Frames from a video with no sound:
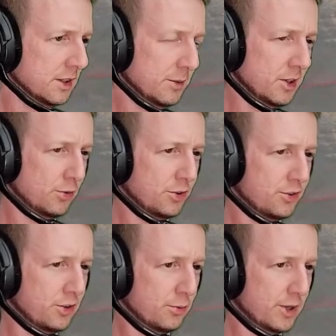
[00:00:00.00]
Really
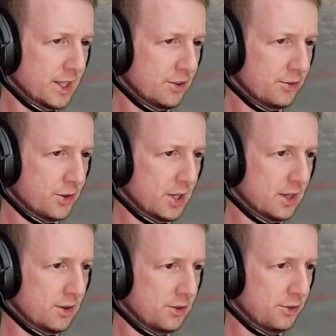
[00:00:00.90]
switched his ranged
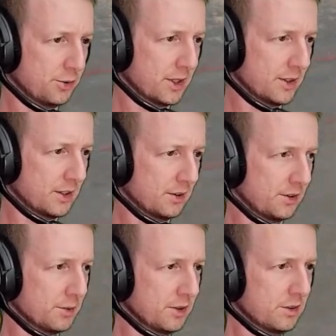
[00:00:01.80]
fire onto our
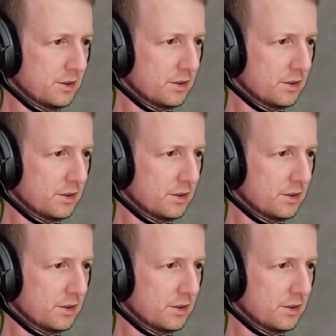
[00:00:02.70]
huntsman.